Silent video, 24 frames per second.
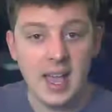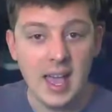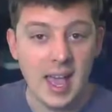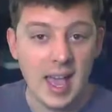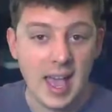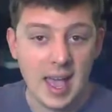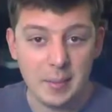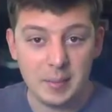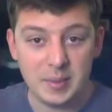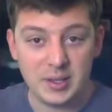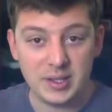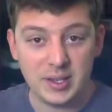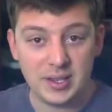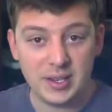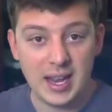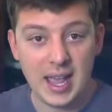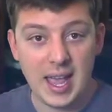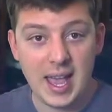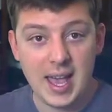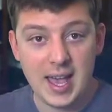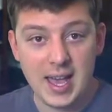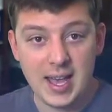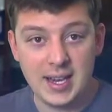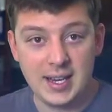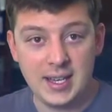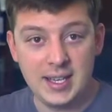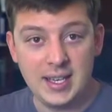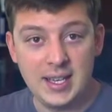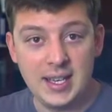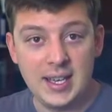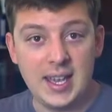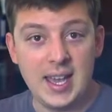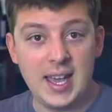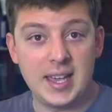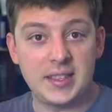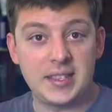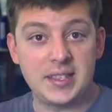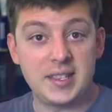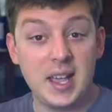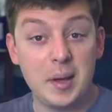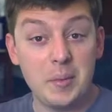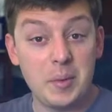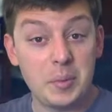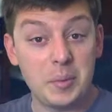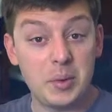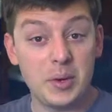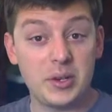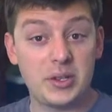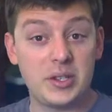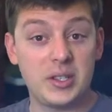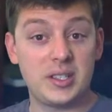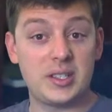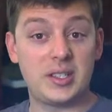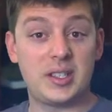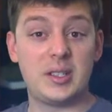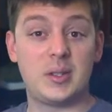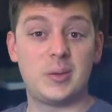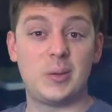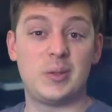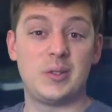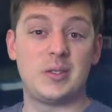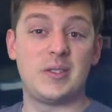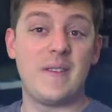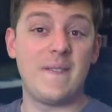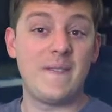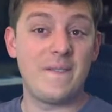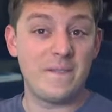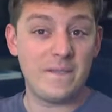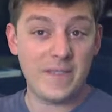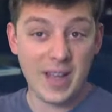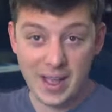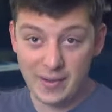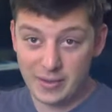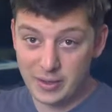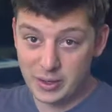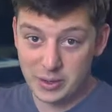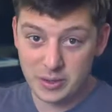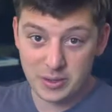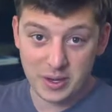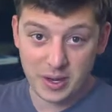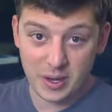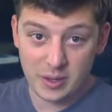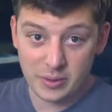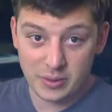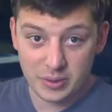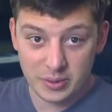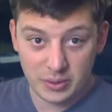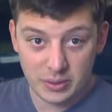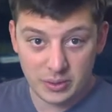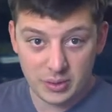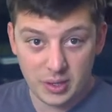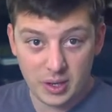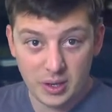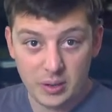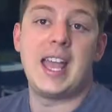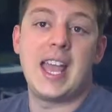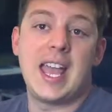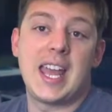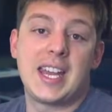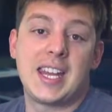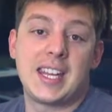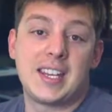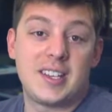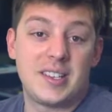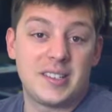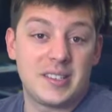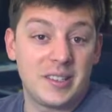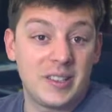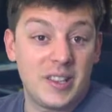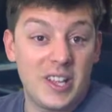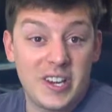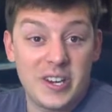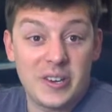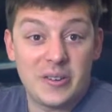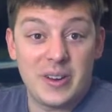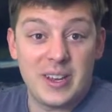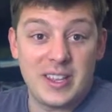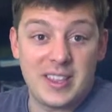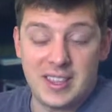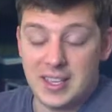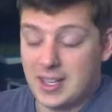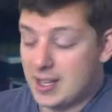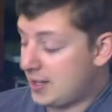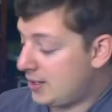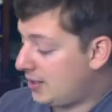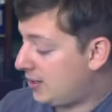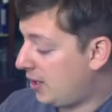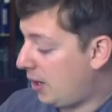Amazon ad. At the time of purchase, this was $500 or so, and it does a lot of great things.